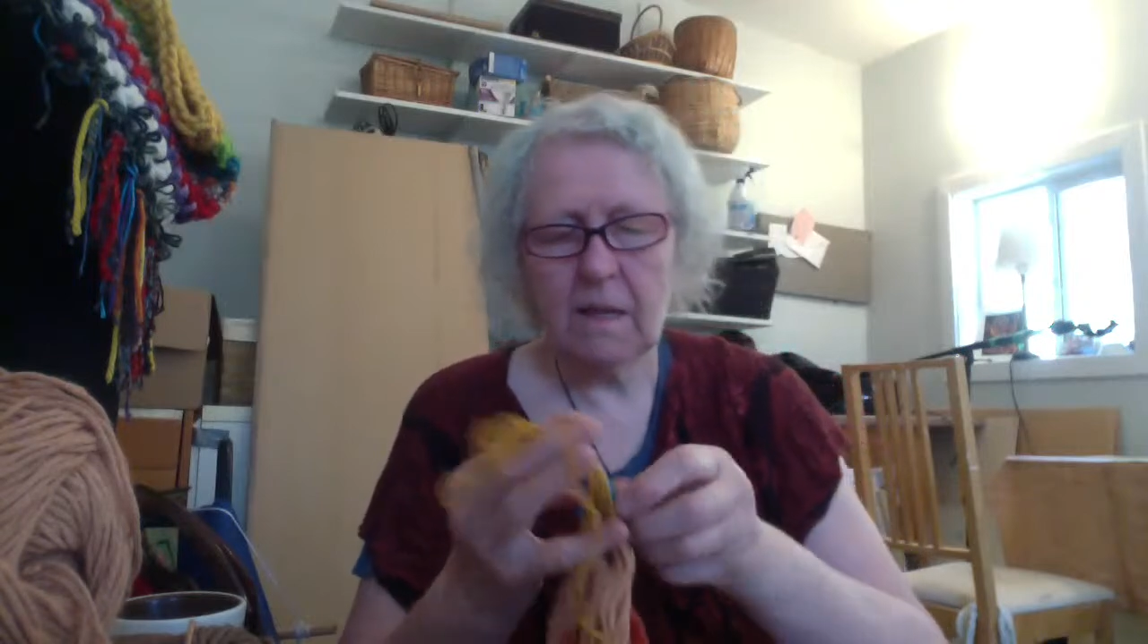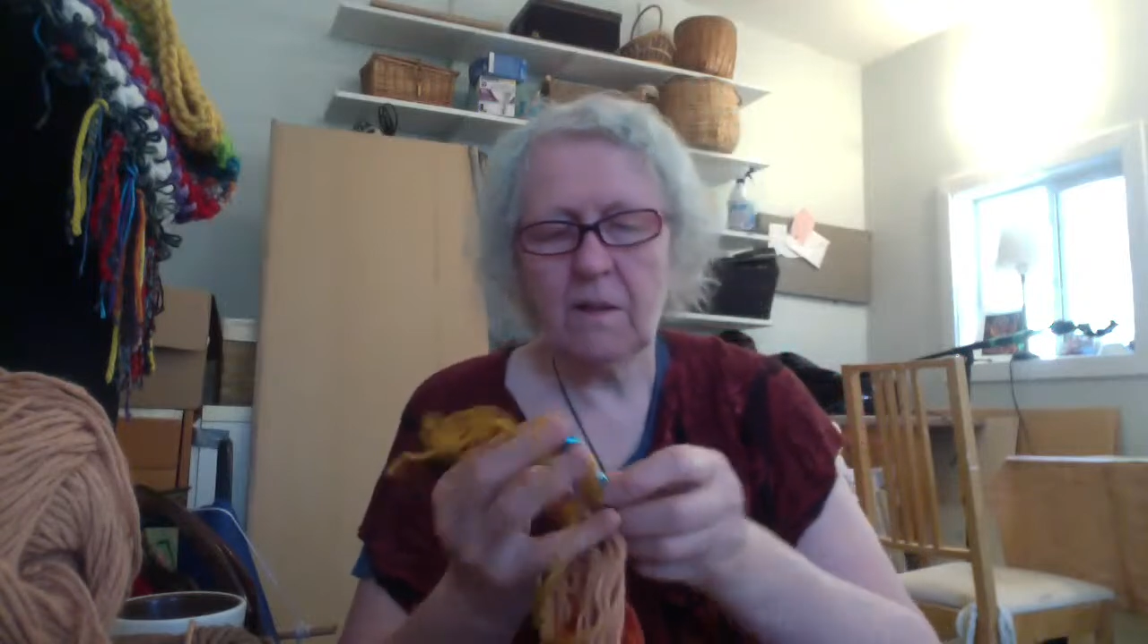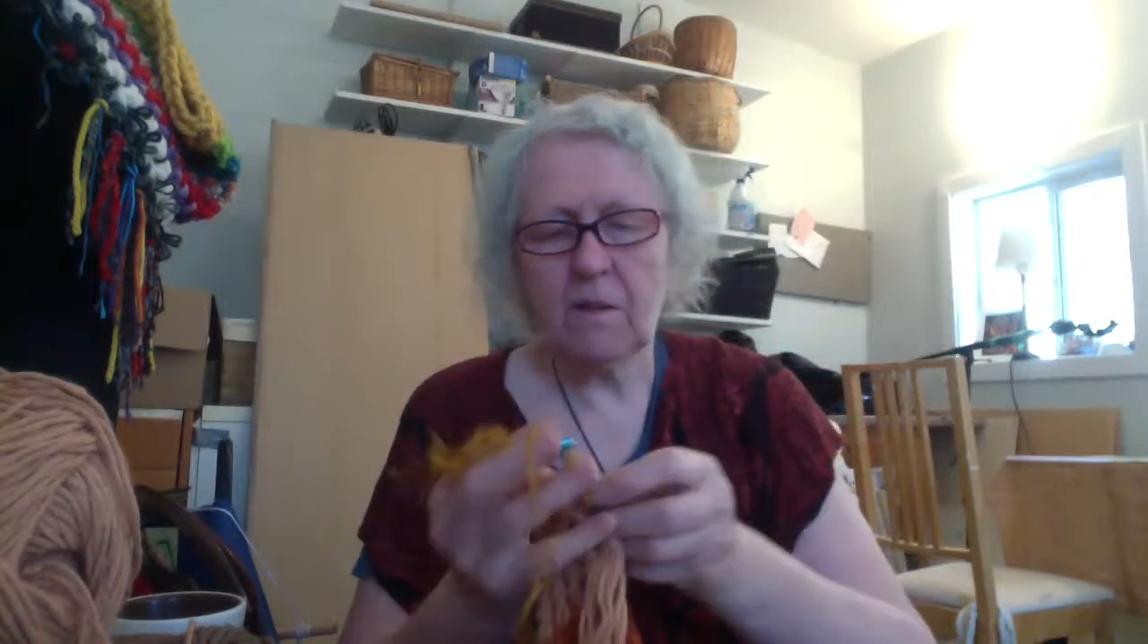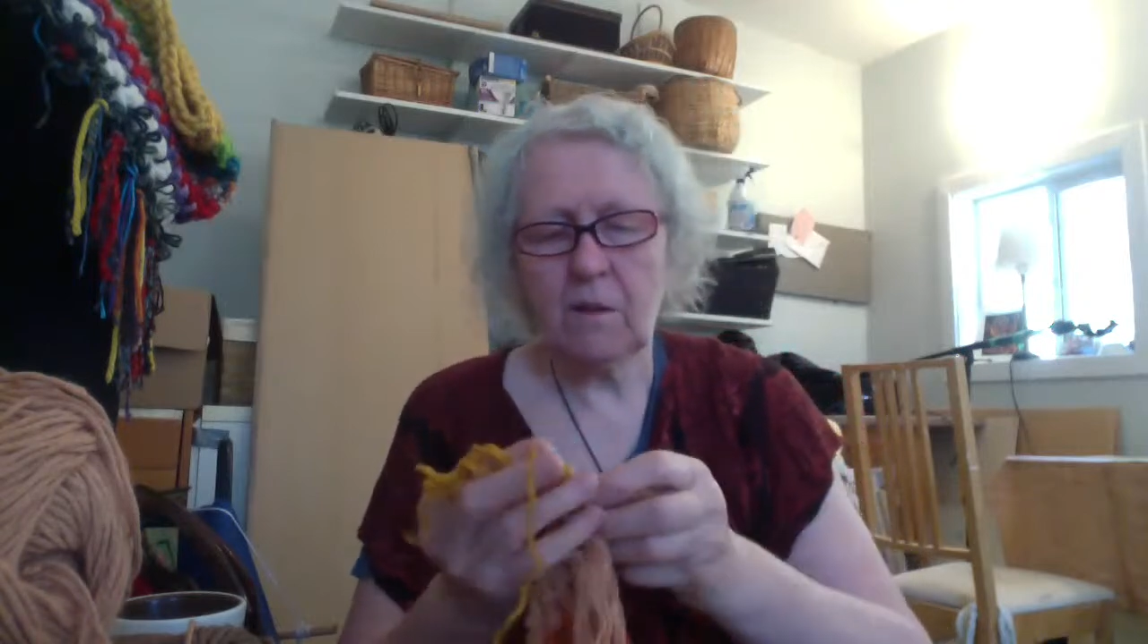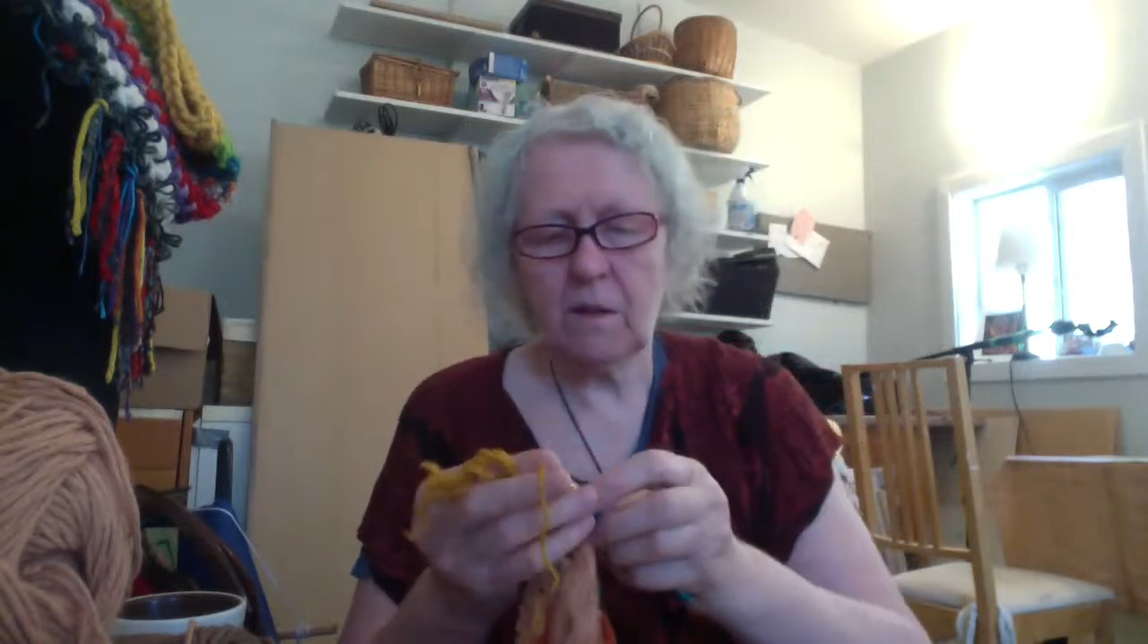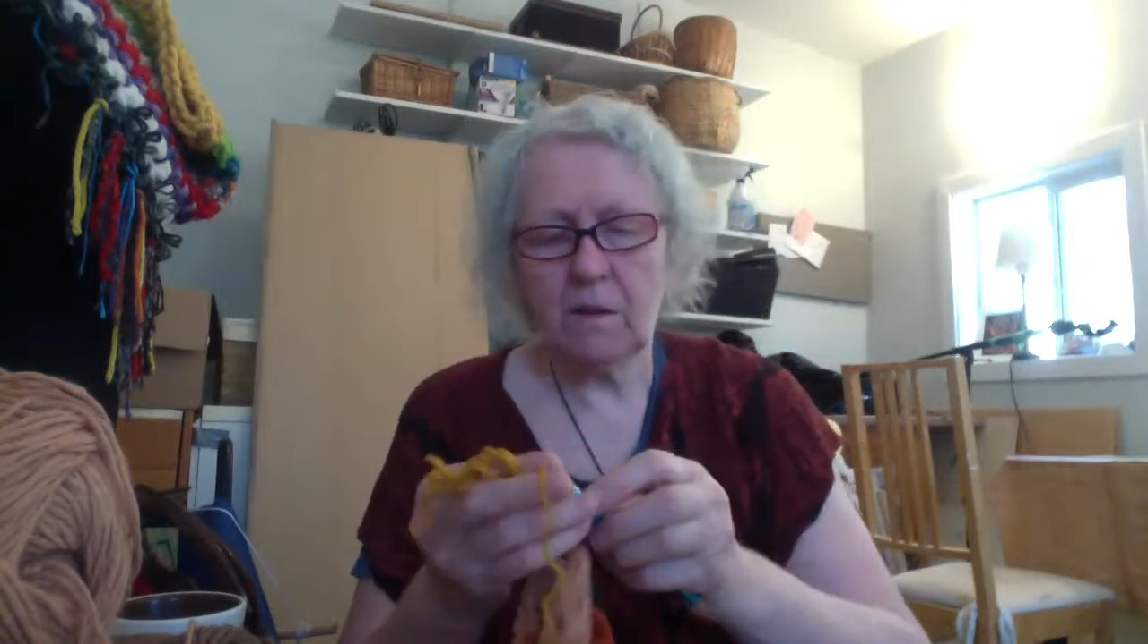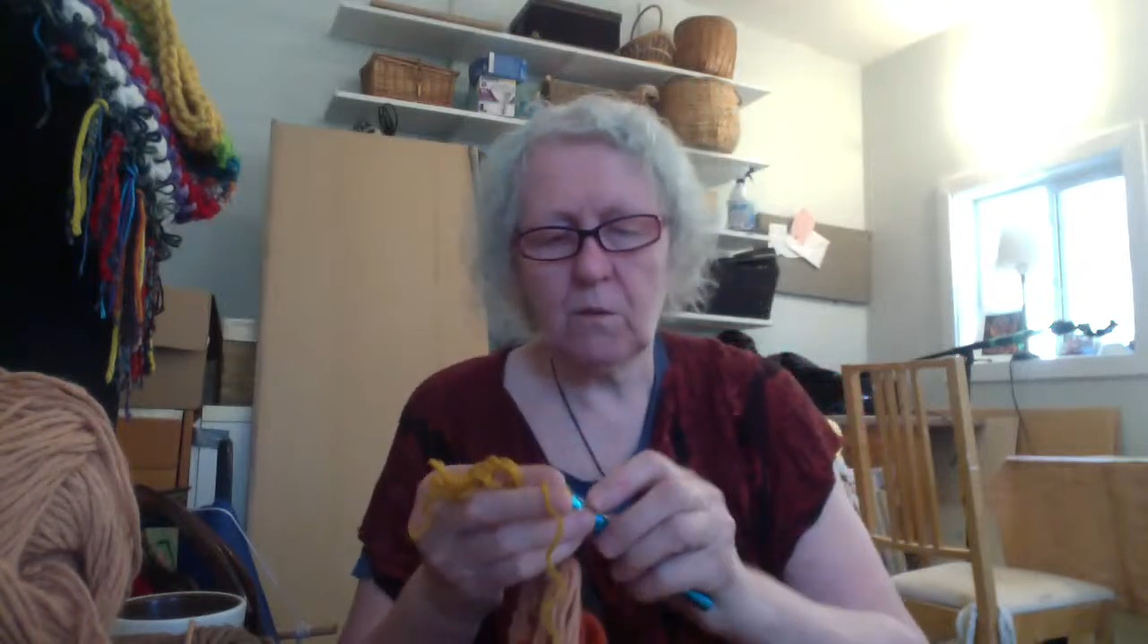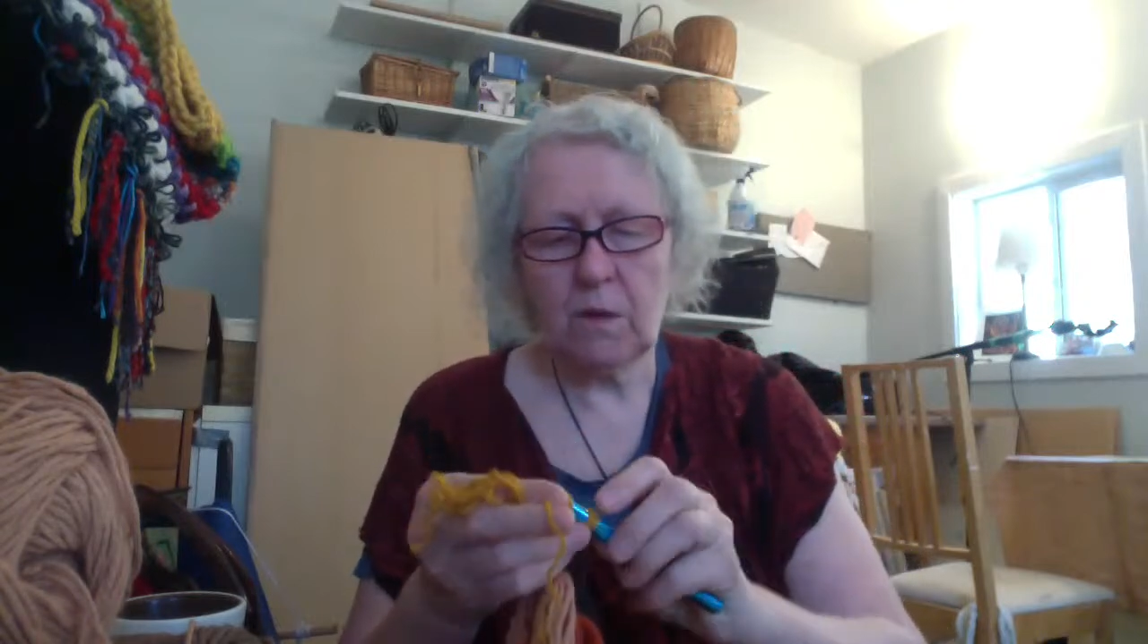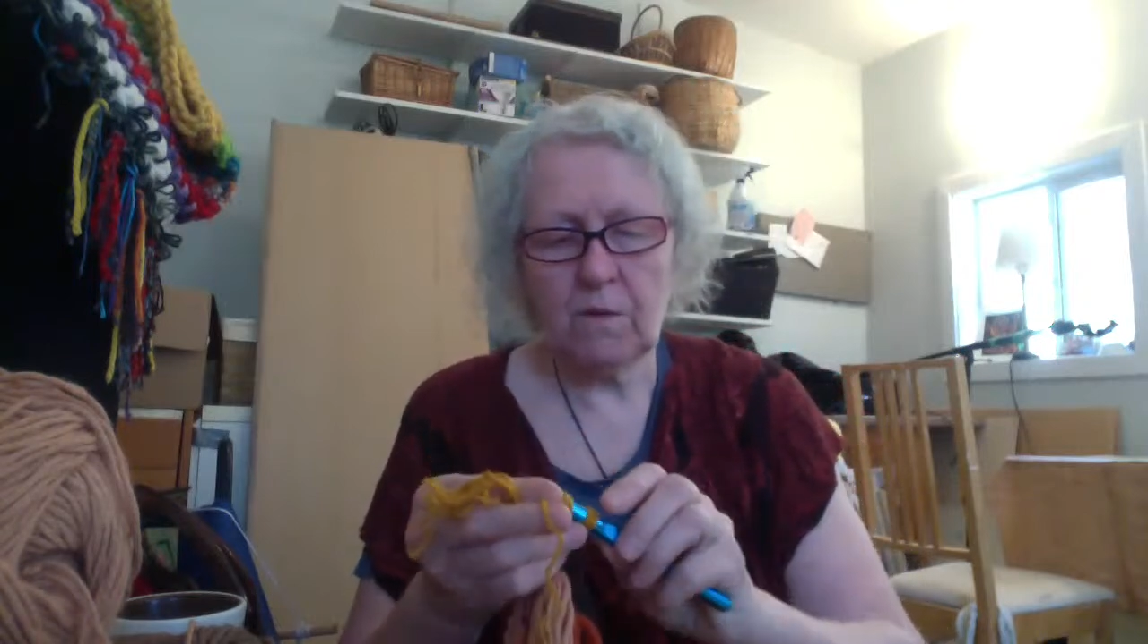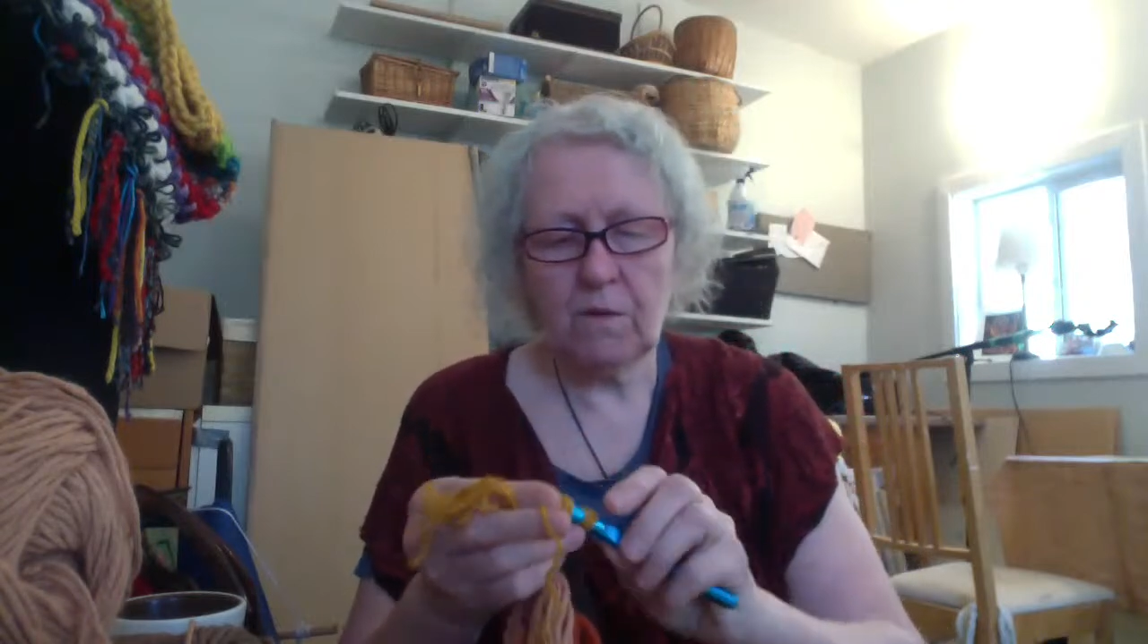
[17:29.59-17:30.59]
So here's
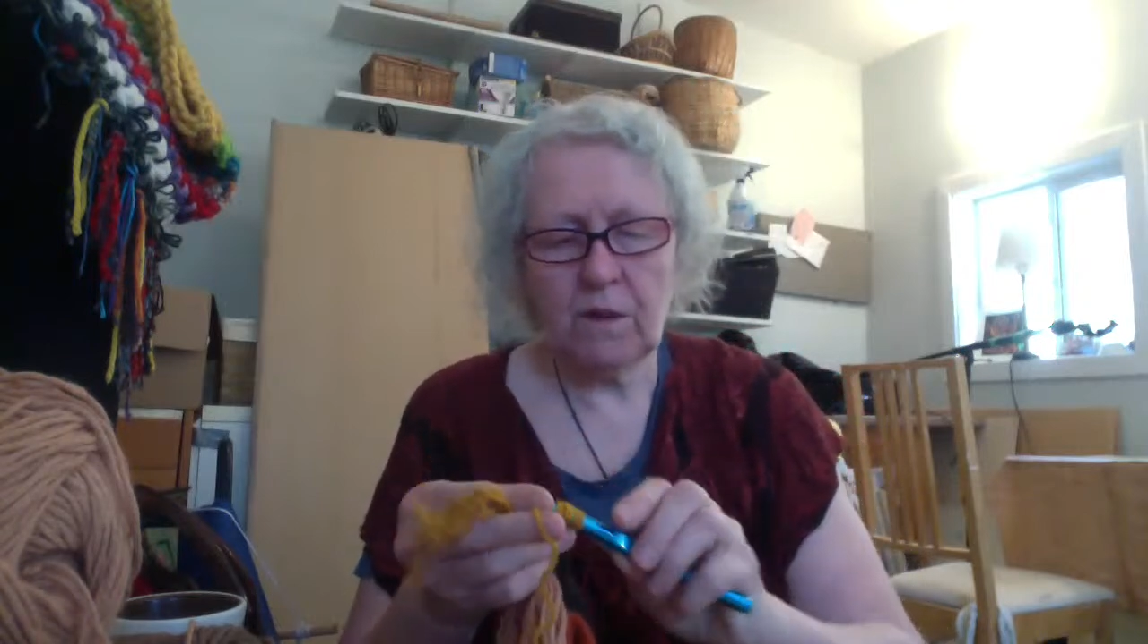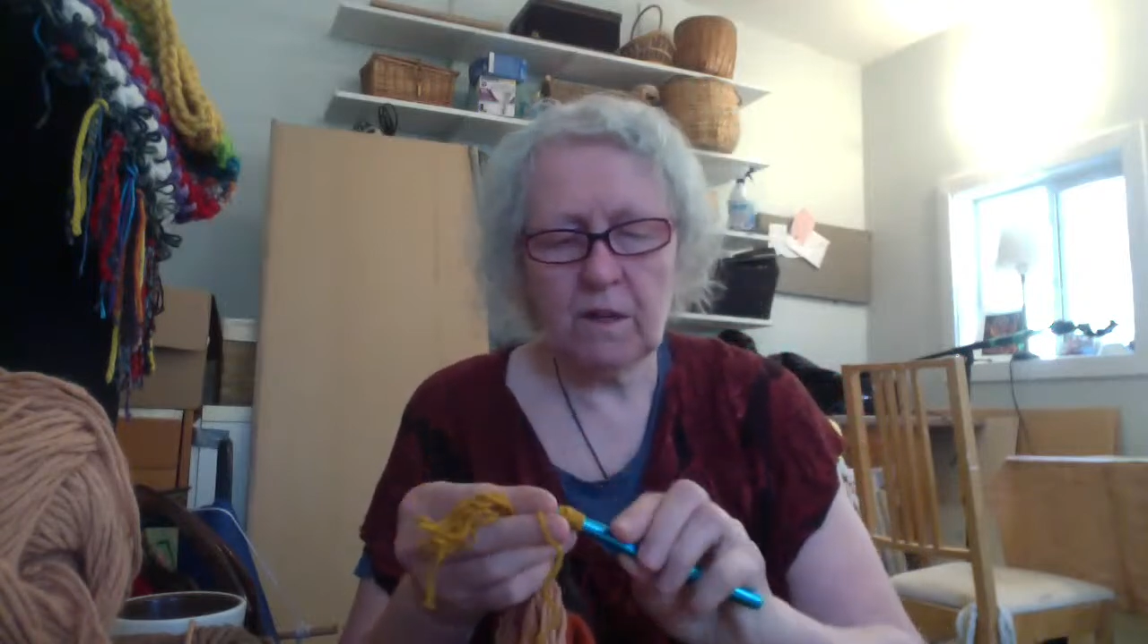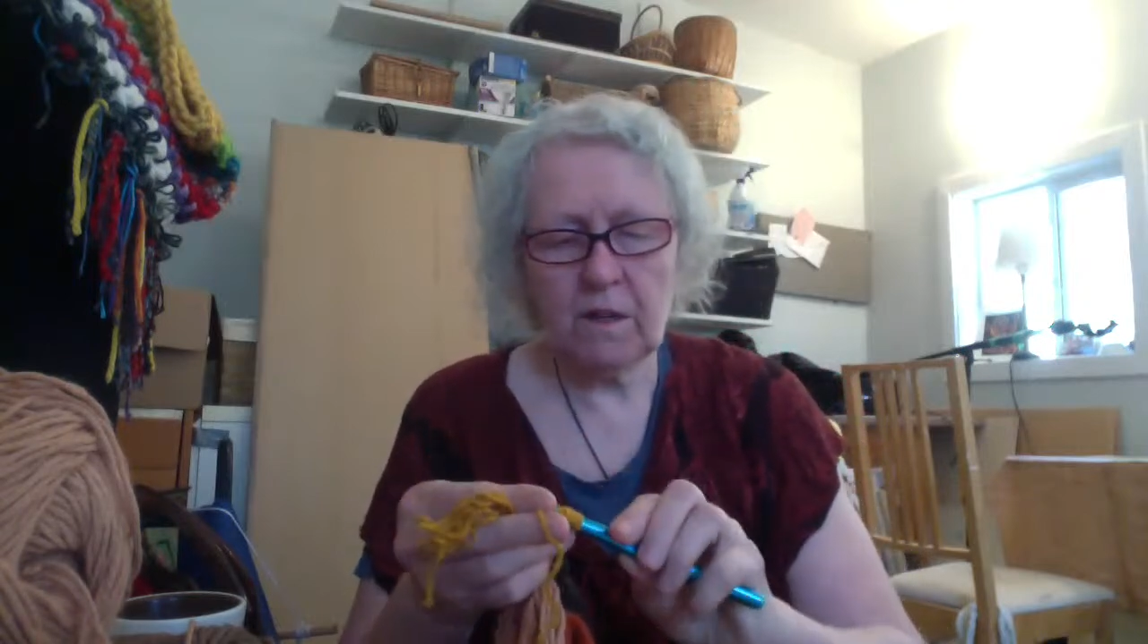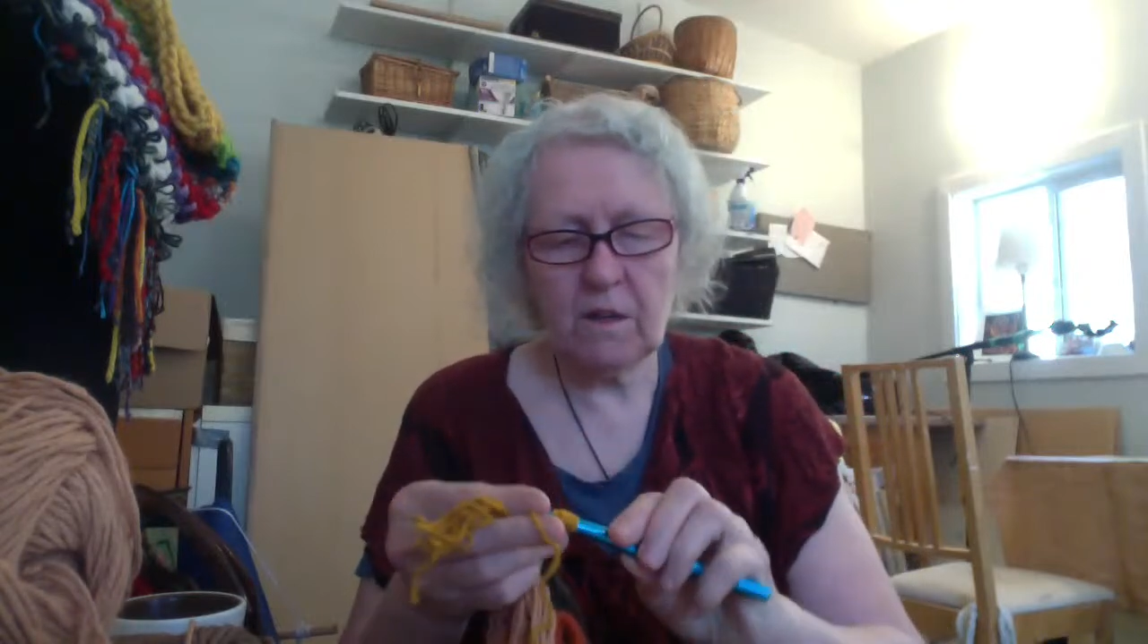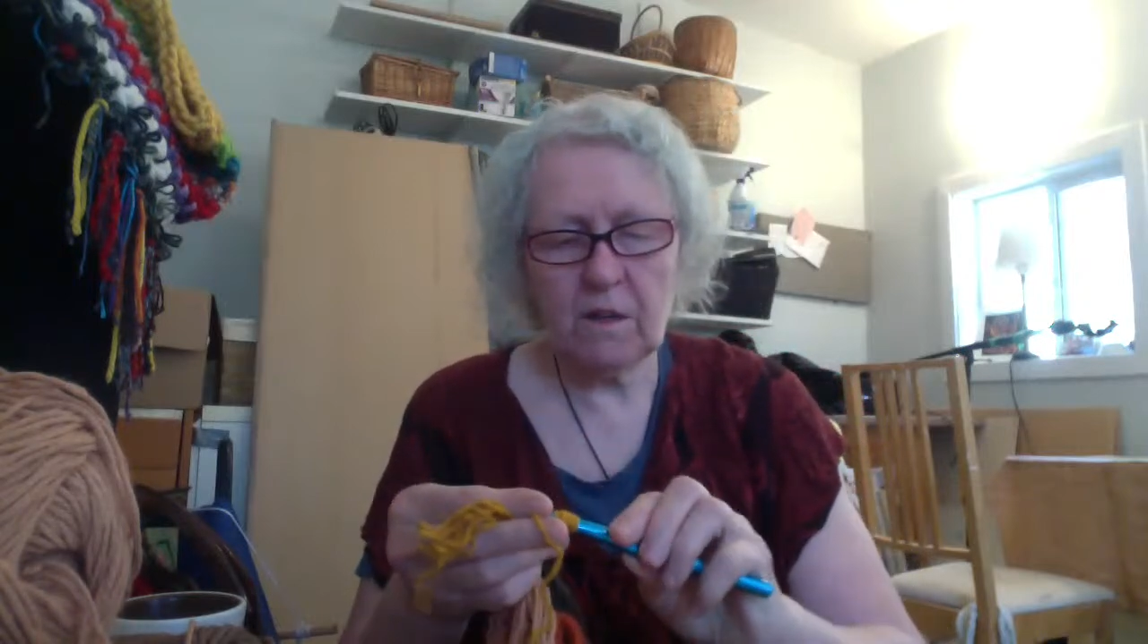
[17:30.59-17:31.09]
one fringe.